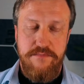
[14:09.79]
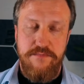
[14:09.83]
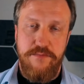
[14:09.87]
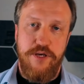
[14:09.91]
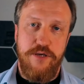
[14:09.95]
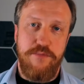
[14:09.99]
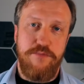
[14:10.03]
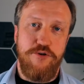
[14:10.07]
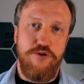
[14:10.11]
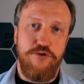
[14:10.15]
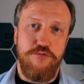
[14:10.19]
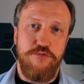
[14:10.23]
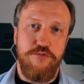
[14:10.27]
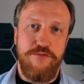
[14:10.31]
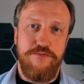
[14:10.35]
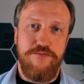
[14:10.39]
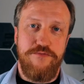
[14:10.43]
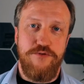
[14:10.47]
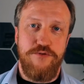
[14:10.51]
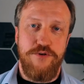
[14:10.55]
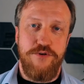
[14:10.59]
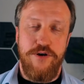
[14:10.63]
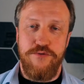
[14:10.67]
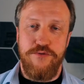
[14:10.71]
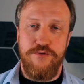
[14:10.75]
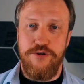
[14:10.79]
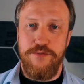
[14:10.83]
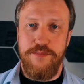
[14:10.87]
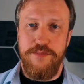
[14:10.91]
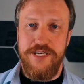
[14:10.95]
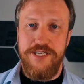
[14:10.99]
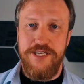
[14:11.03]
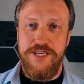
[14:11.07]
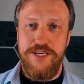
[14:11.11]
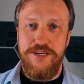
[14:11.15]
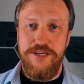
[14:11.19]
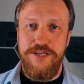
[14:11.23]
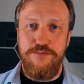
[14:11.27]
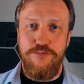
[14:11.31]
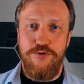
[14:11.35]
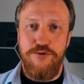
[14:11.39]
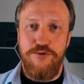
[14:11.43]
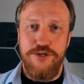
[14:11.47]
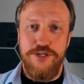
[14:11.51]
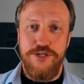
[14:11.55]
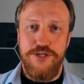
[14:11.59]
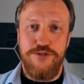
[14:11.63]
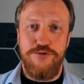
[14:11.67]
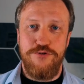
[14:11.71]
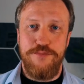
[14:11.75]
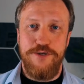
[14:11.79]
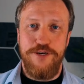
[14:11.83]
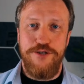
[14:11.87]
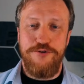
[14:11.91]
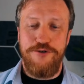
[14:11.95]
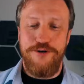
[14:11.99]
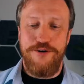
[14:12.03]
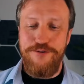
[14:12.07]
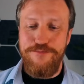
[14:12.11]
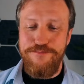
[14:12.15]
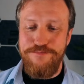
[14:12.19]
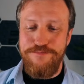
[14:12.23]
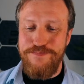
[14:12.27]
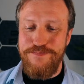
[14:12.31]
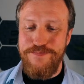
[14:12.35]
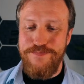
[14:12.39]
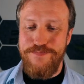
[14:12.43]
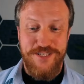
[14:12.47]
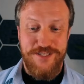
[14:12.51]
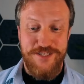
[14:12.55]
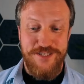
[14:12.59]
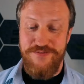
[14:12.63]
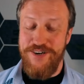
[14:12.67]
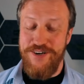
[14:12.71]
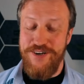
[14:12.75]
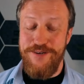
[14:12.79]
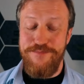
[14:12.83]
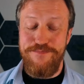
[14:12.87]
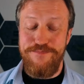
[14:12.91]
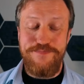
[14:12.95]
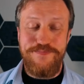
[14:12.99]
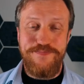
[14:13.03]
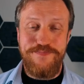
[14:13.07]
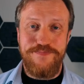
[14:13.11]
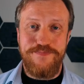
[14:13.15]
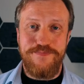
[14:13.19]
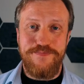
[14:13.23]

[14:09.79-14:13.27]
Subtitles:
Maybe you prefer automatic gearbox to manual. It's fine.